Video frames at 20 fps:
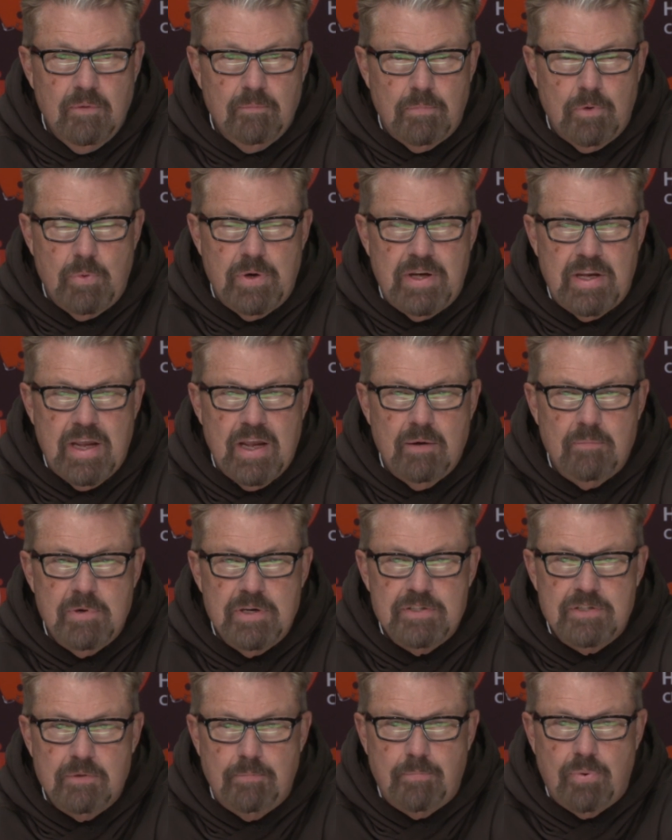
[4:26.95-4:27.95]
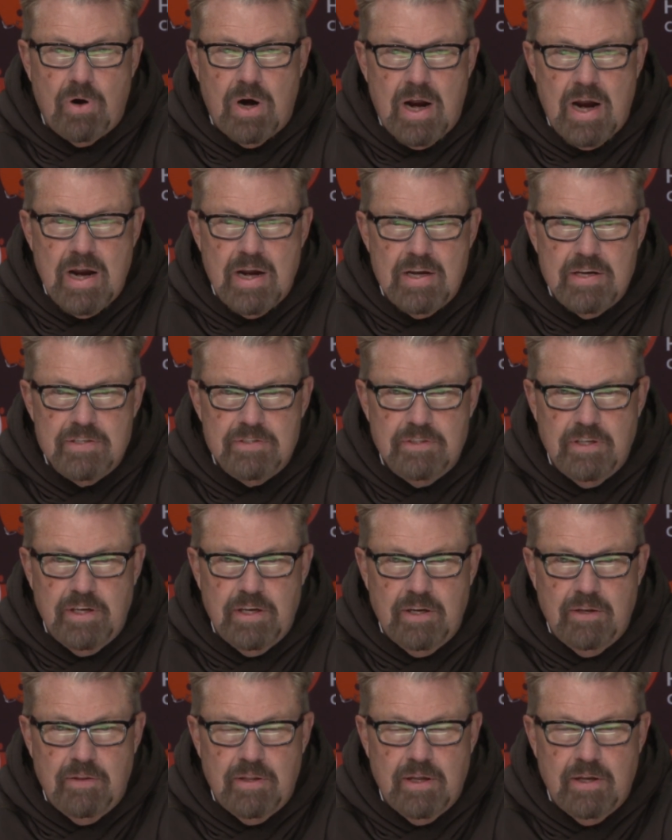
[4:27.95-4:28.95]
But we can't be surprised that,
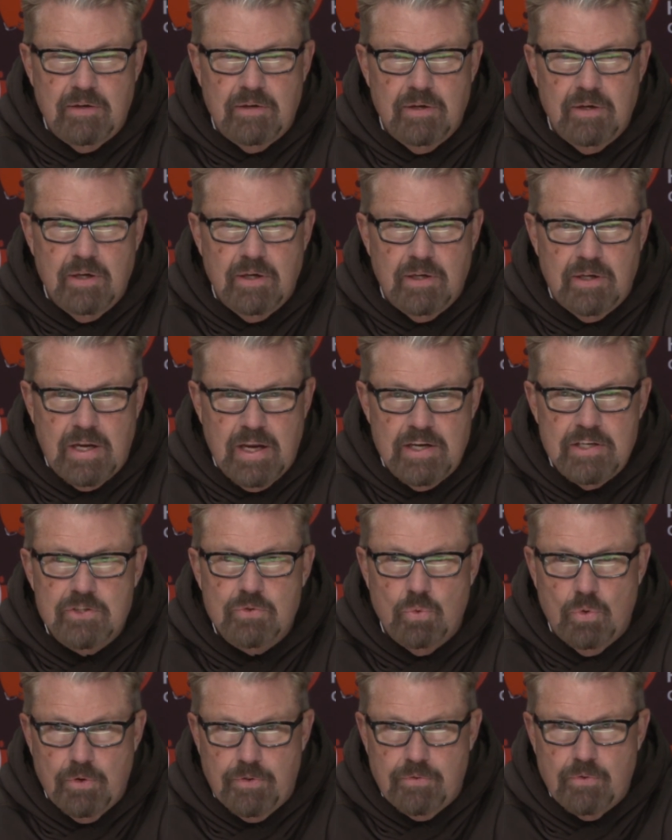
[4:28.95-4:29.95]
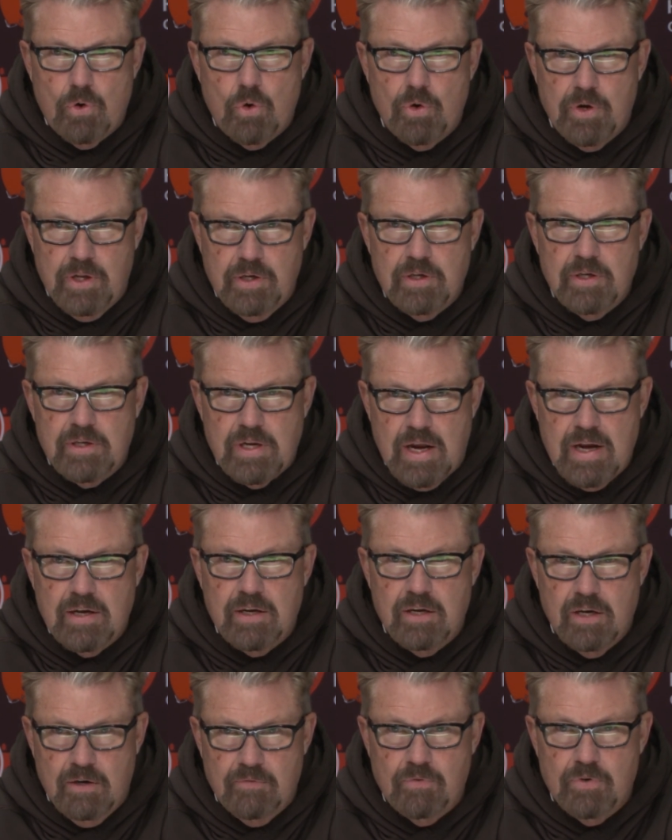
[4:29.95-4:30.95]
it, that Case will throw it into
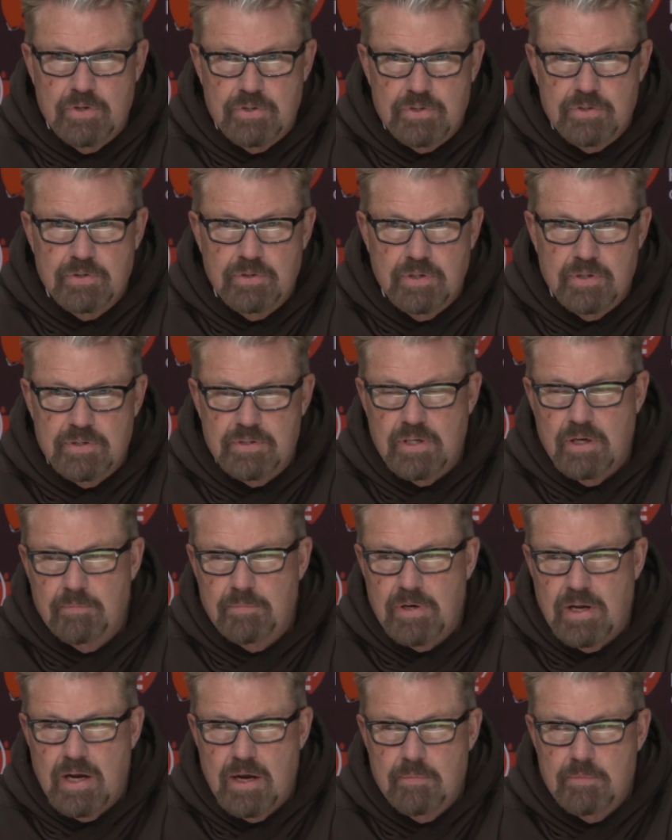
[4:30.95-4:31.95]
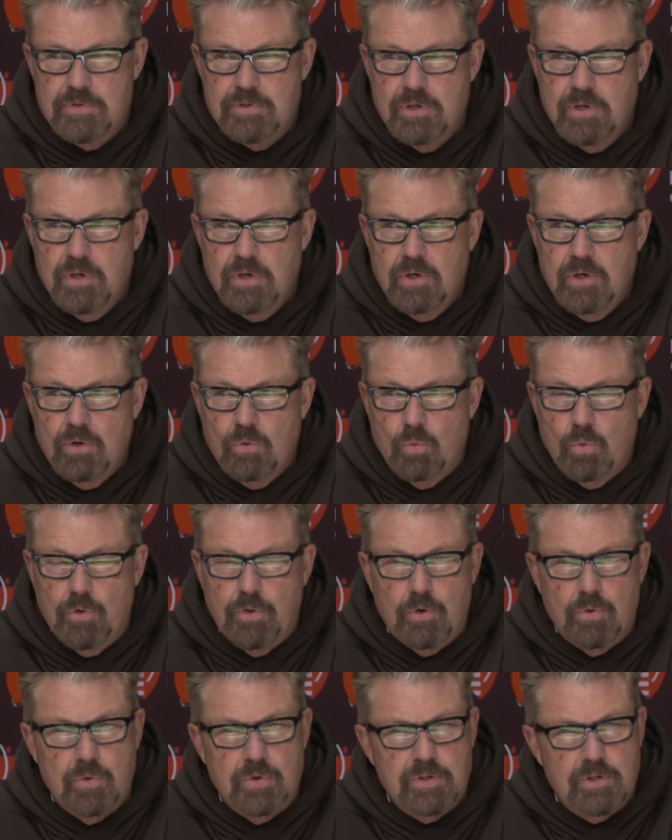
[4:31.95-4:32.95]
tight coverage. And sometimes where
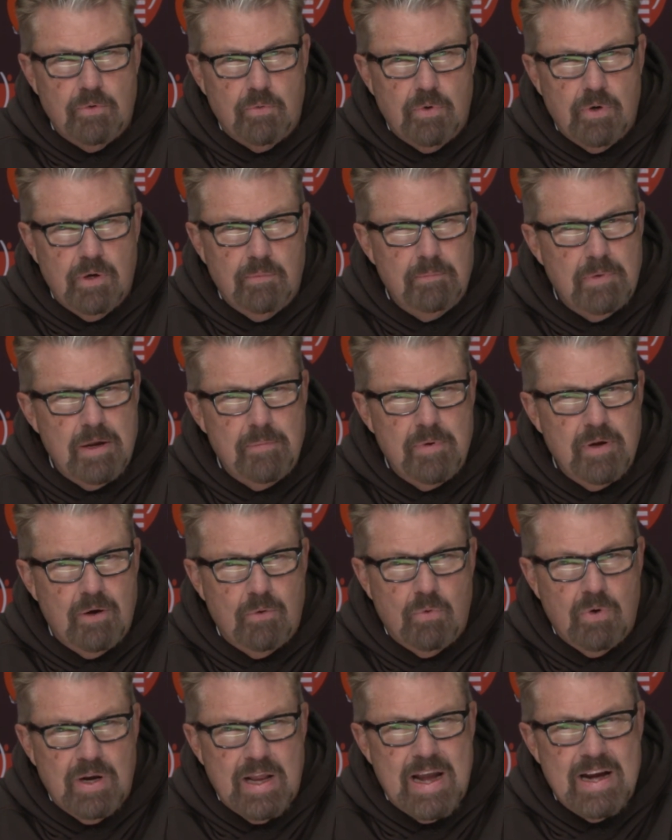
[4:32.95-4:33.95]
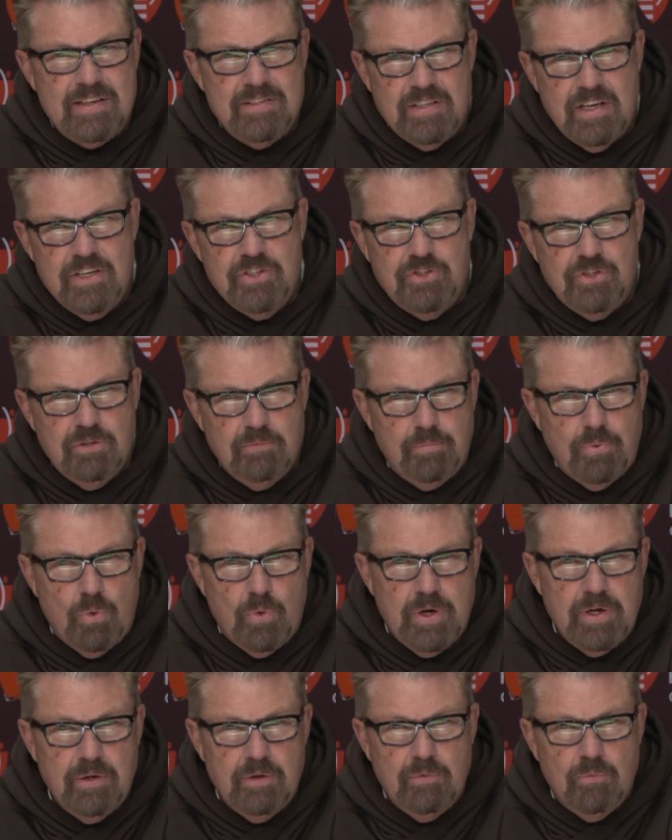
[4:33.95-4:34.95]
there is a, maybe a relaxation
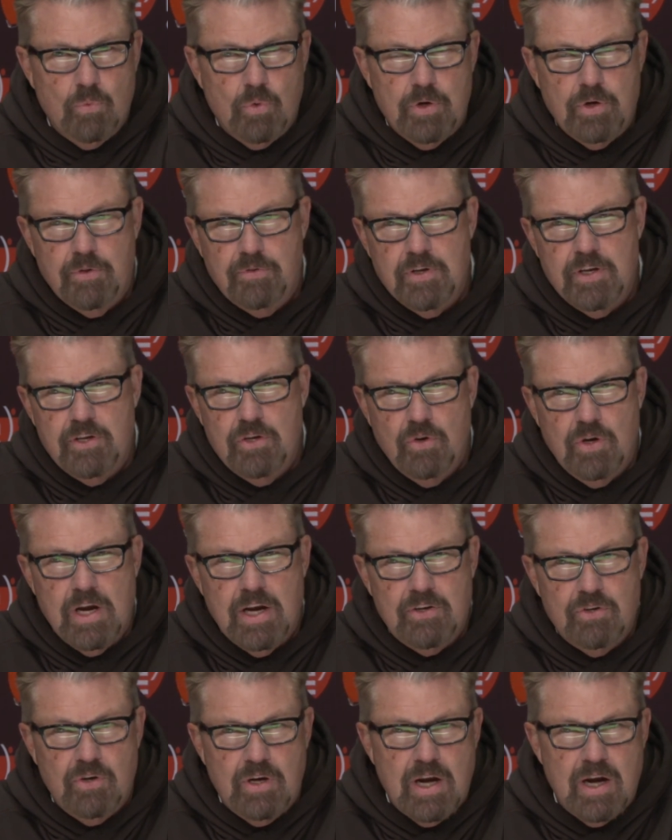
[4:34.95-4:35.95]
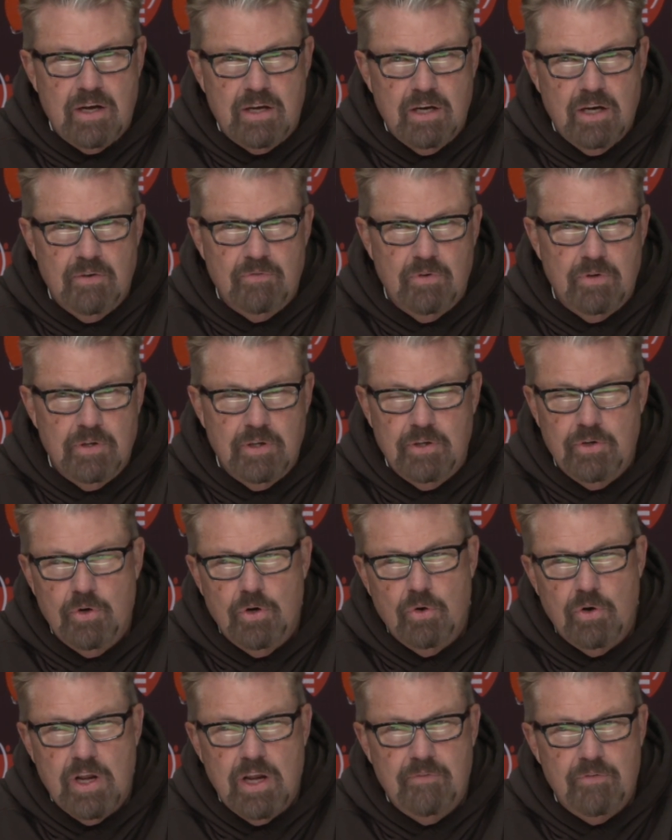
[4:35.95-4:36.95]
point where you think you got your guy covered and you
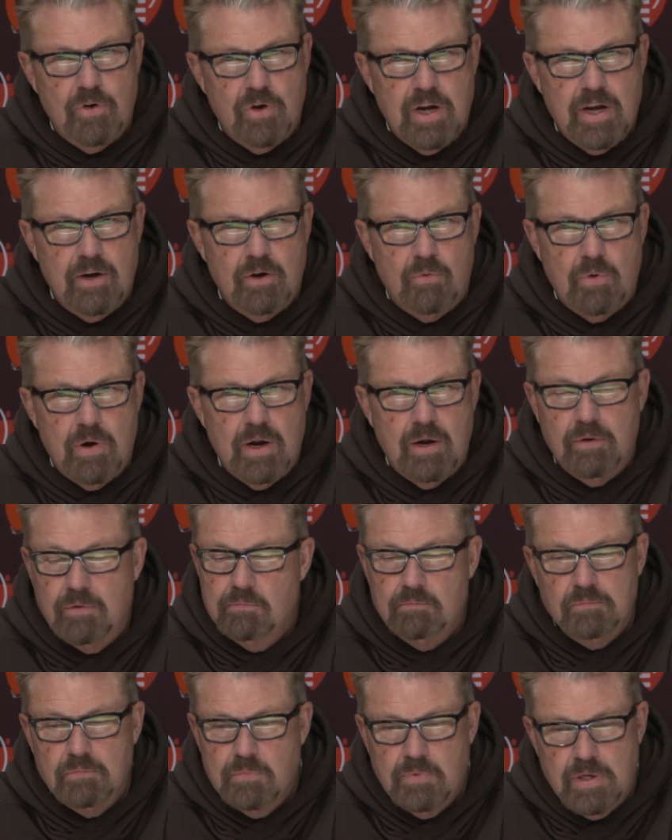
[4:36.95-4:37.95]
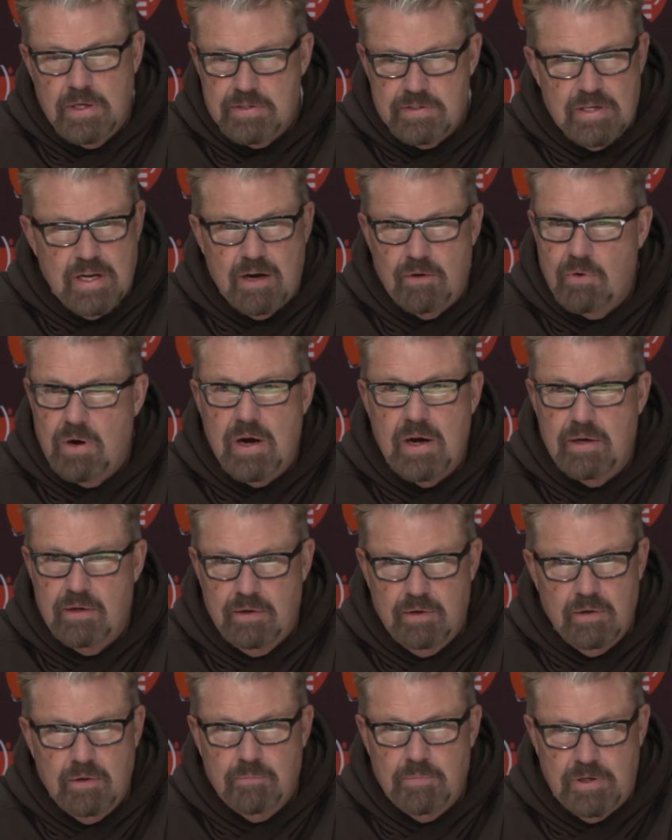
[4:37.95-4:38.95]
don't have your head around, that's not right
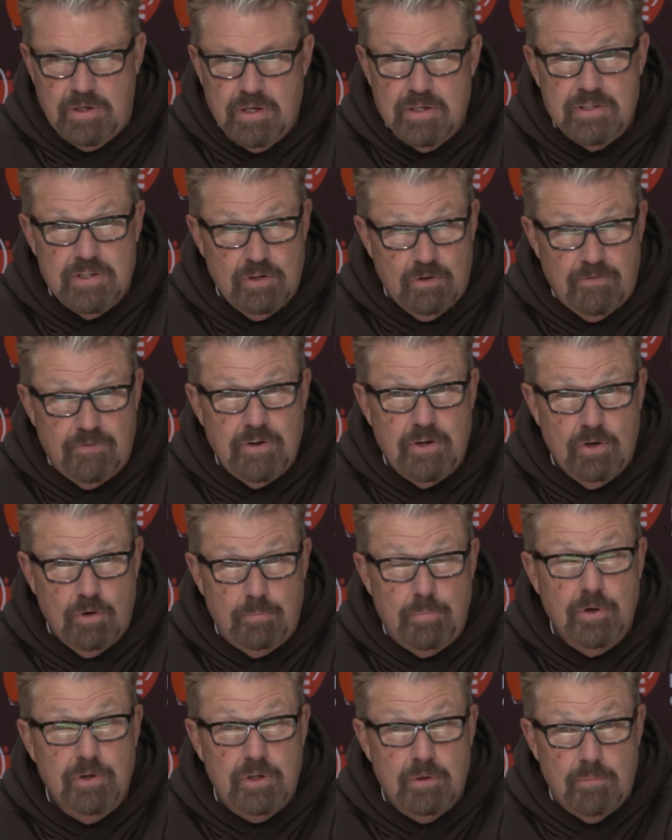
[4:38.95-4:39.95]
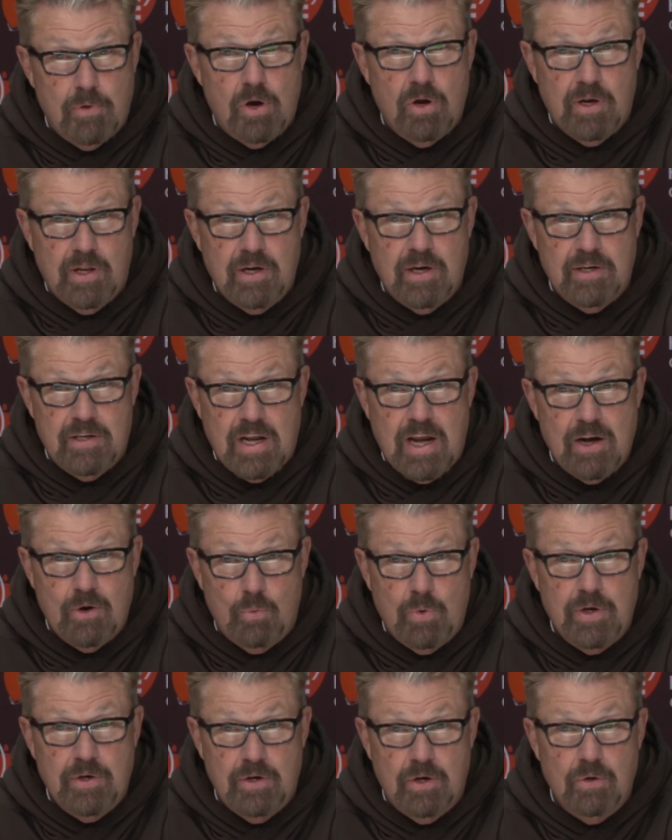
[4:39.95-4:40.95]
because he'll, he'll put the ball in a tight
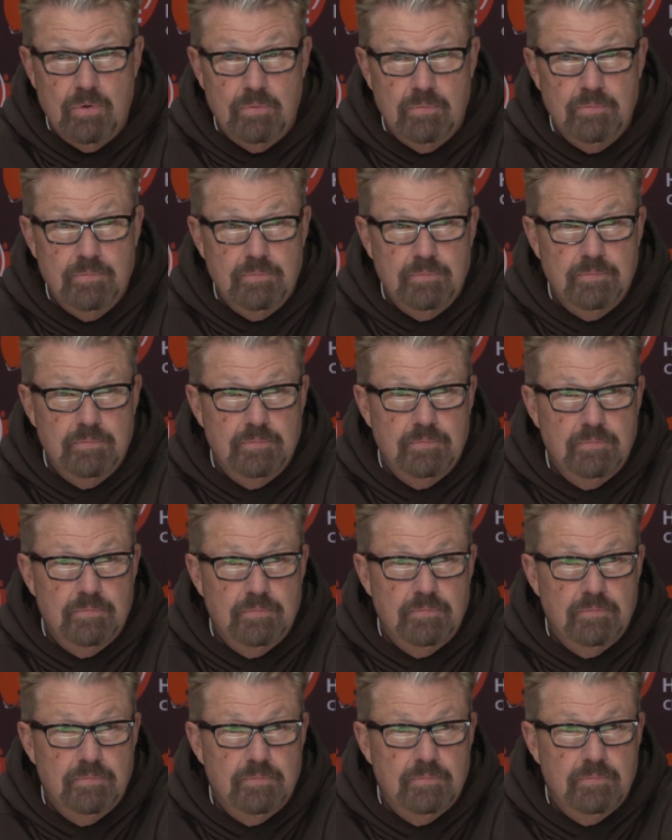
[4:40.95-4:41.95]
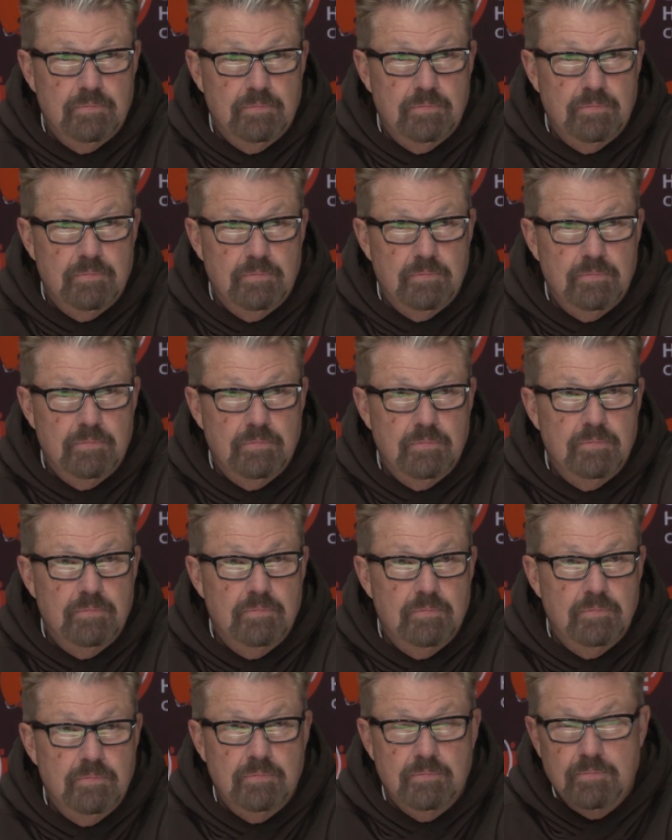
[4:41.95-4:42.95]
window. Greg, the last five
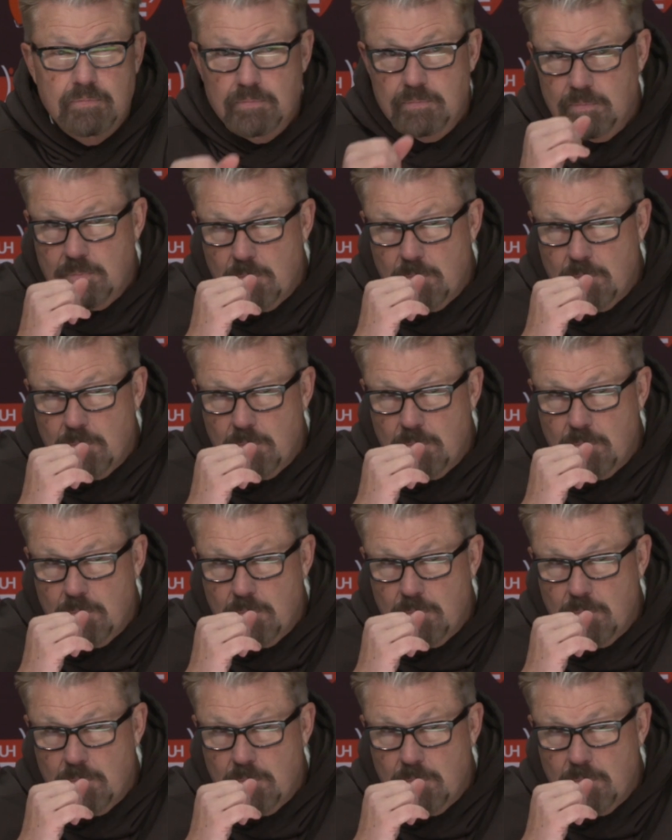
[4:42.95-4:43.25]
games,